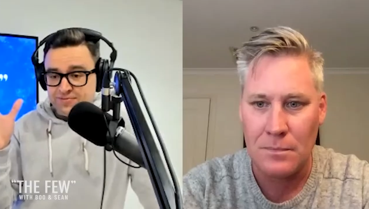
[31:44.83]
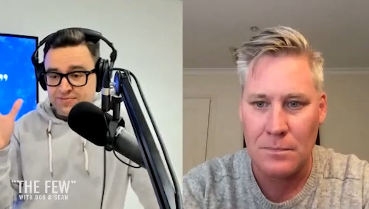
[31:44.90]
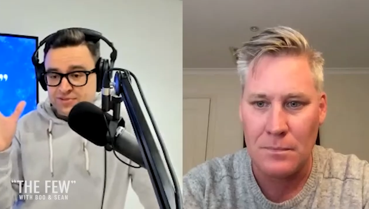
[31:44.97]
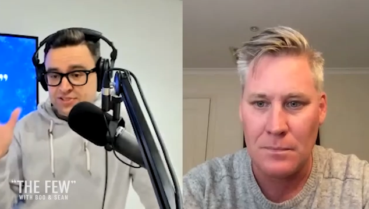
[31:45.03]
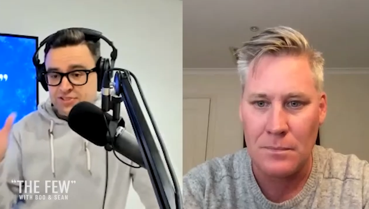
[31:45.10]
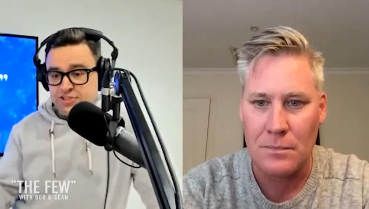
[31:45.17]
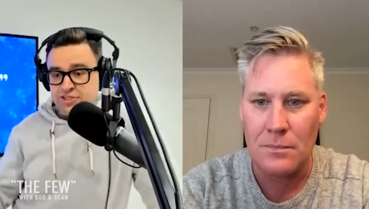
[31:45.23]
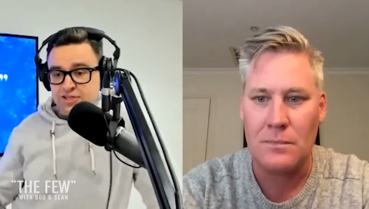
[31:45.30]
Speaker 1: M
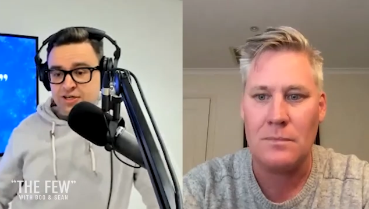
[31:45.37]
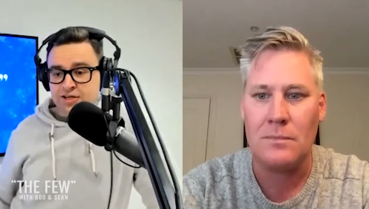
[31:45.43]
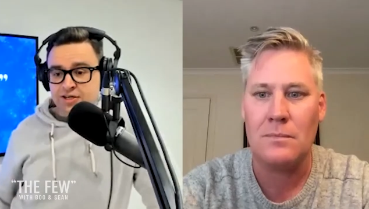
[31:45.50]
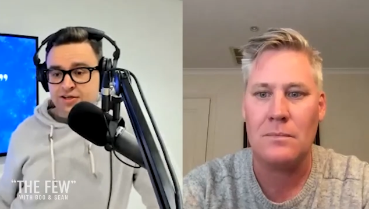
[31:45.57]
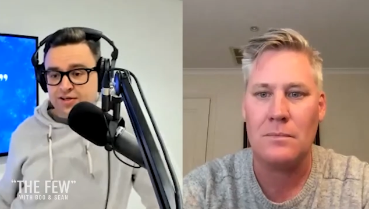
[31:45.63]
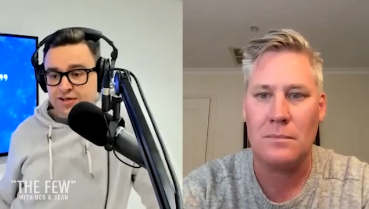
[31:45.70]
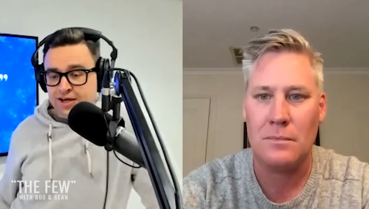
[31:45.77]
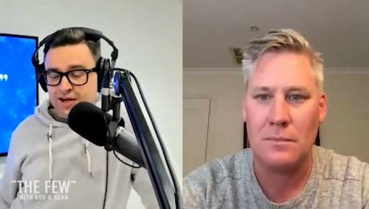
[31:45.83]
C G
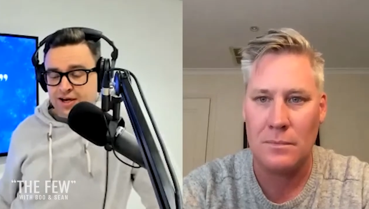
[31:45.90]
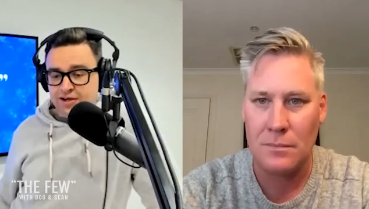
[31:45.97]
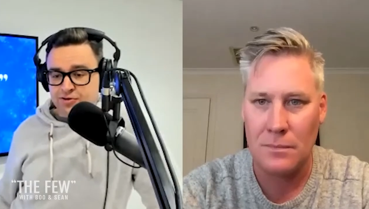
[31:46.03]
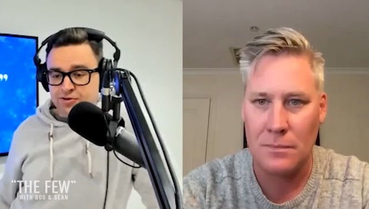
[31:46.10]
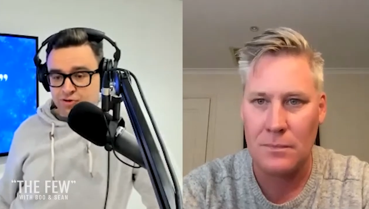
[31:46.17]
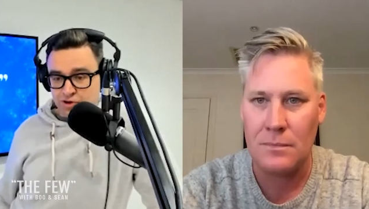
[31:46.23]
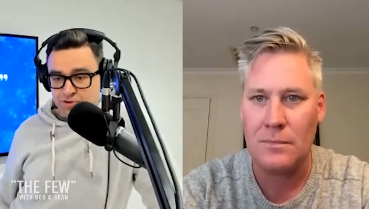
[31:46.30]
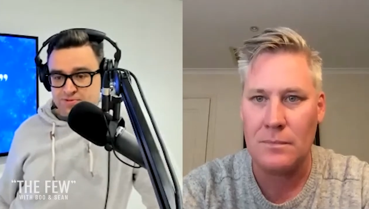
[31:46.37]
uh,
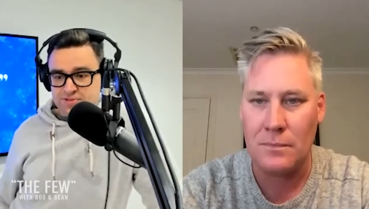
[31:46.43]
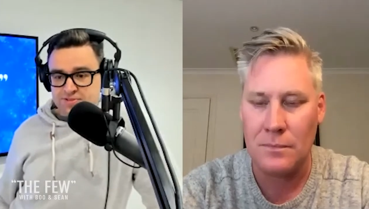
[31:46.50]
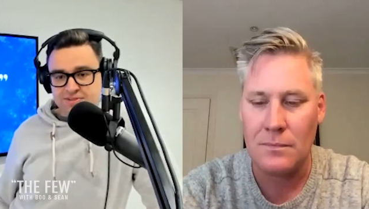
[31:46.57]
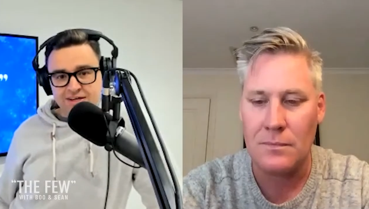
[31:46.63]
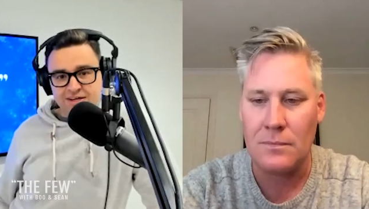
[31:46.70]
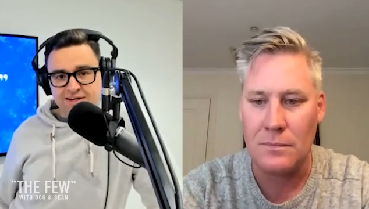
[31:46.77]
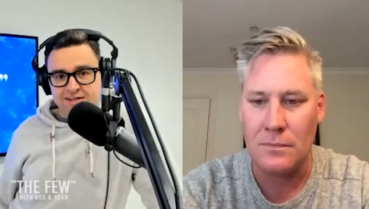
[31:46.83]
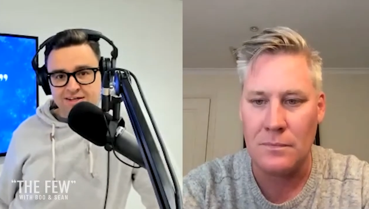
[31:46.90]

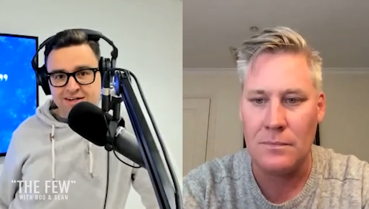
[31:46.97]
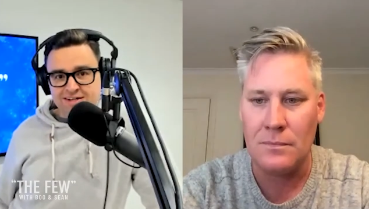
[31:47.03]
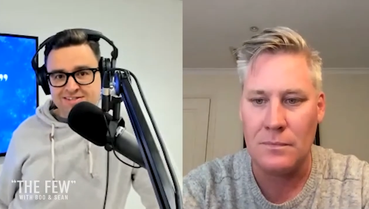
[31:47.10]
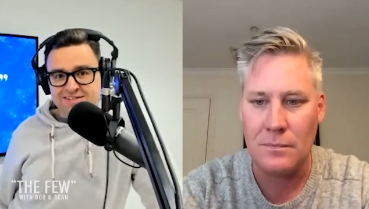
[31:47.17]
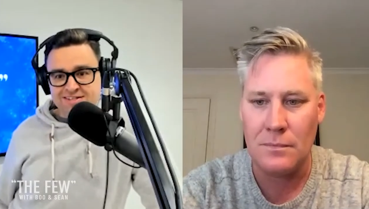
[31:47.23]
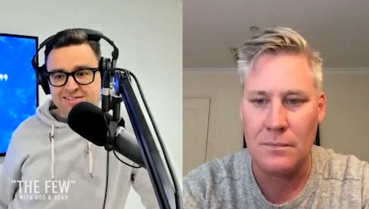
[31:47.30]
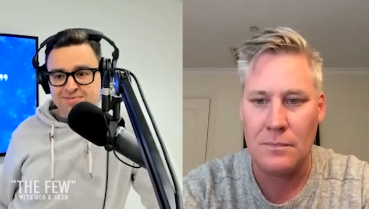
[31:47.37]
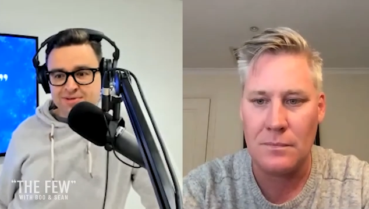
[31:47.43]
groups, and he and he
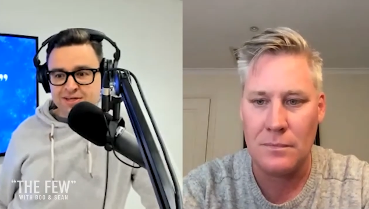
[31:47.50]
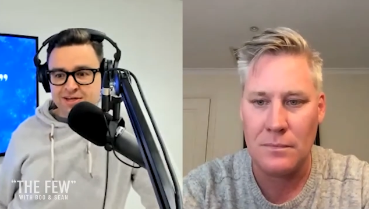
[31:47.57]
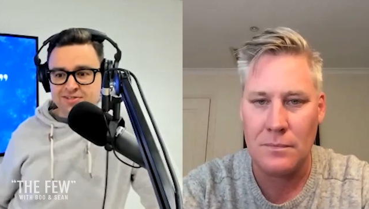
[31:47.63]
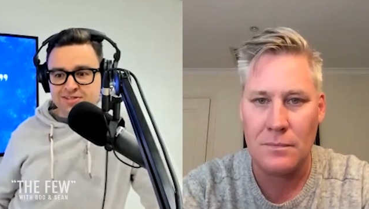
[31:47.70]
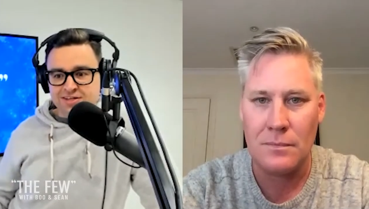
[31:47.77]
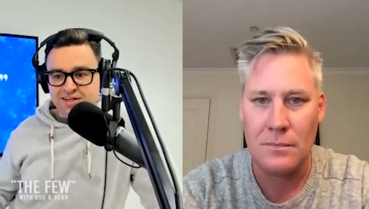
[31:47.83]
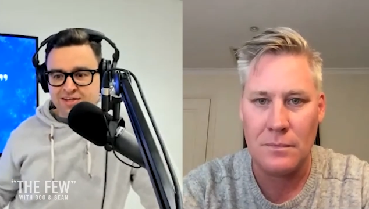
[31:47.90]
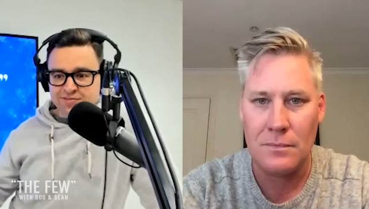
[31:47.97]
said to me, he
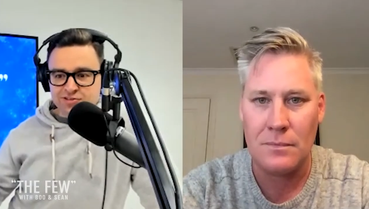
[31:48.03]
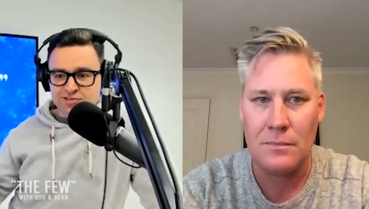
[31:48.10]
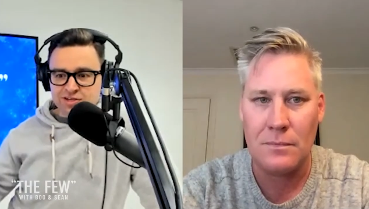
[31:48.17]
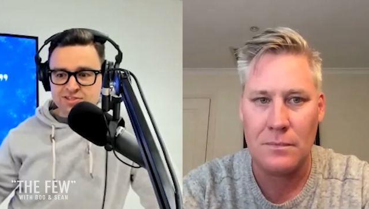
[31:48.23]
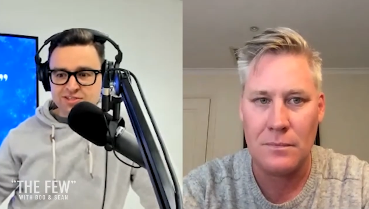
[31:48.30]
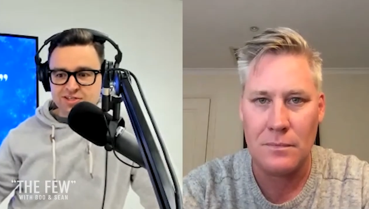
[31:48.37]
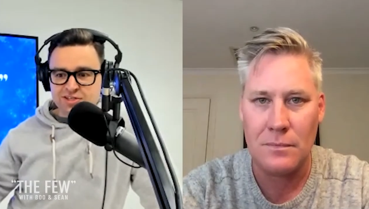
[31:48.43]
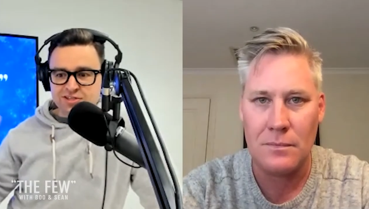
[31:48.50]
goes, "Never
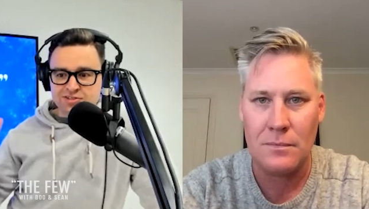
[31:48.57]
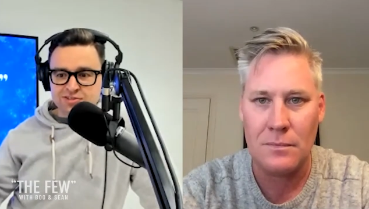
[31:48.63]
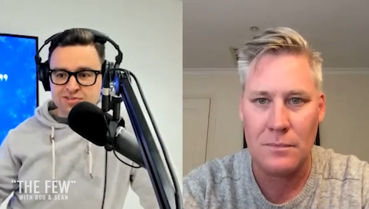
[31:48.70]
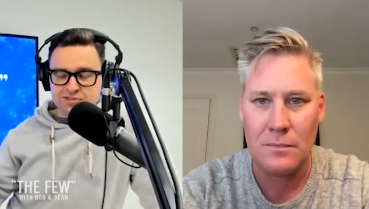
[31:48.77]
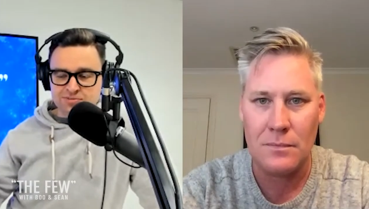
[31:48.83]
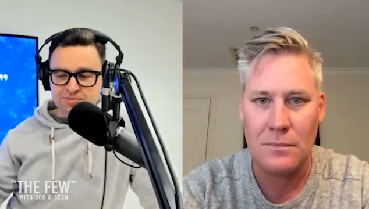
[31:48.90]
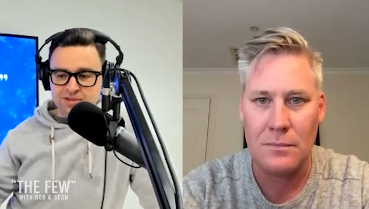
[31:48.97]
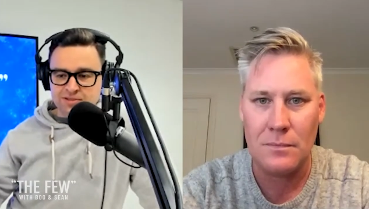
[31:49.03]
trust a
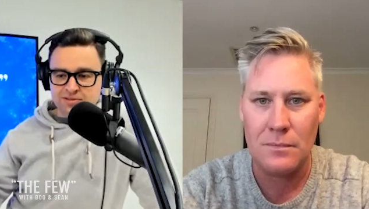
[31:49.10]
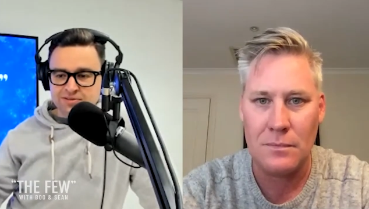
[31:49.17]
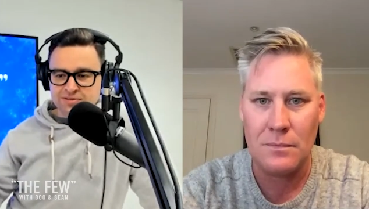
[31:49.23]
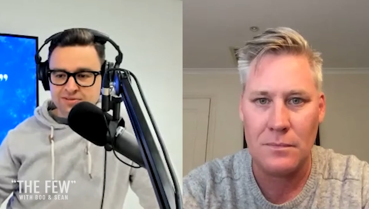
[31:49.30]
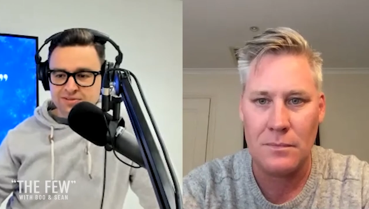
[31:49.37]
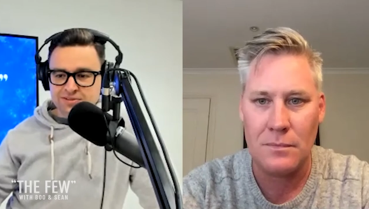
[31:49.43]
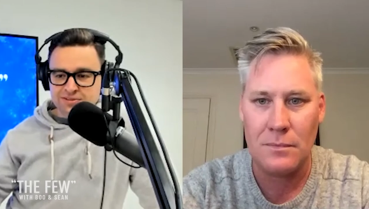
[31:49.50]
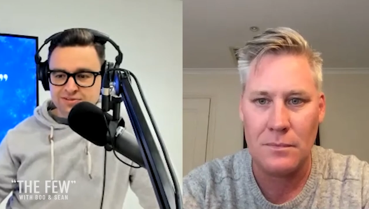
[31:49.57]
consumer
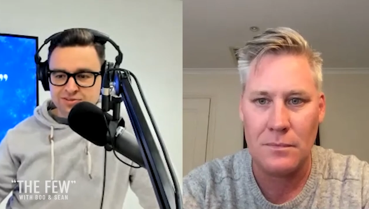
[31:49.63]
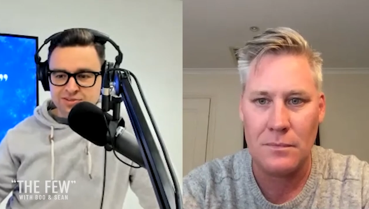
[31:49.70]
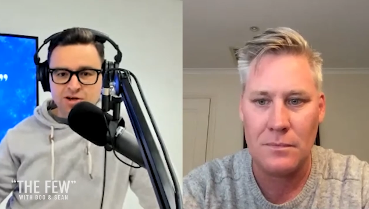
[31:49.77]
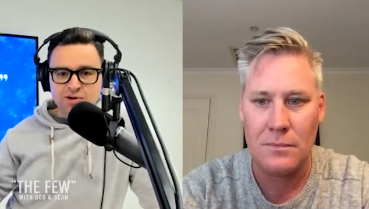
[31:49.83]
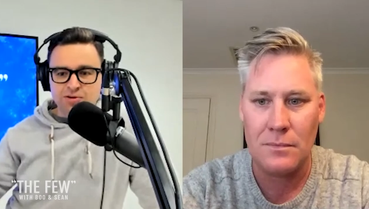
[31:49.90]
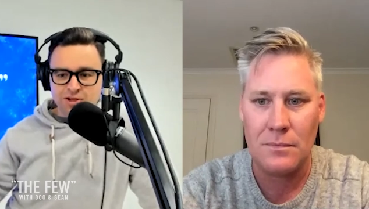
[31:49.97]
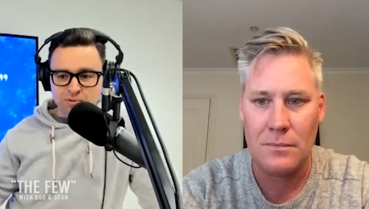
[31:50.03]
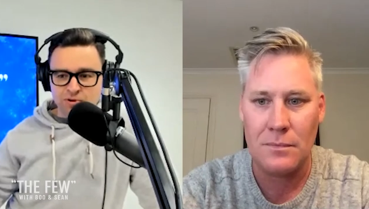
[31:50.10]
to
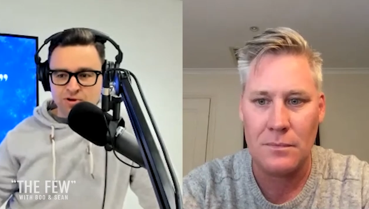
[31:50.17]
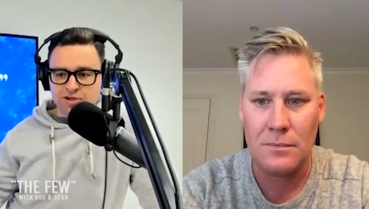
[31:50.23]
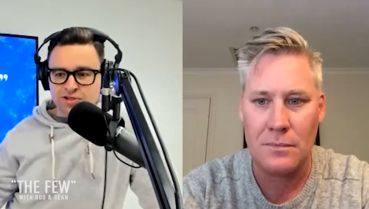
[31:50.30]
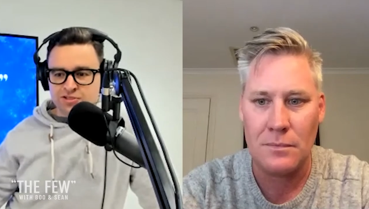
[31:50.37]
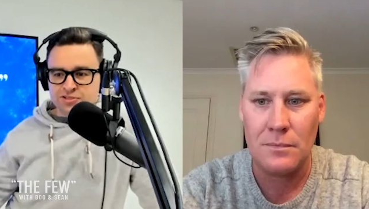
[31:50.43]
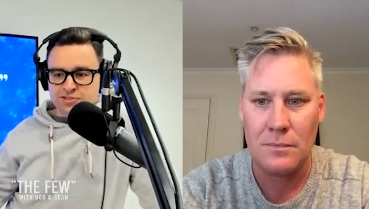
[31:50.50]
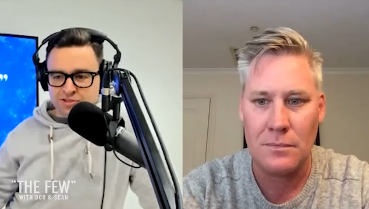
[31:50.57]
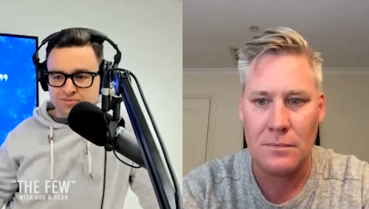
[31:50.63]
know what they want to
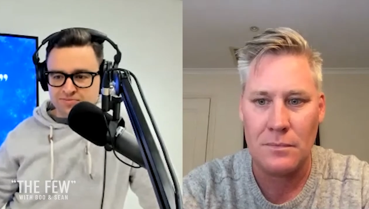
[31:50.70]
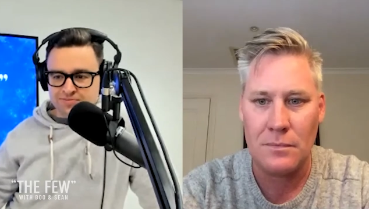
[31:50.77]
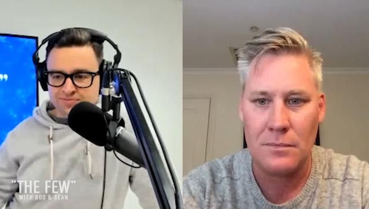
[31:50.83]
consume."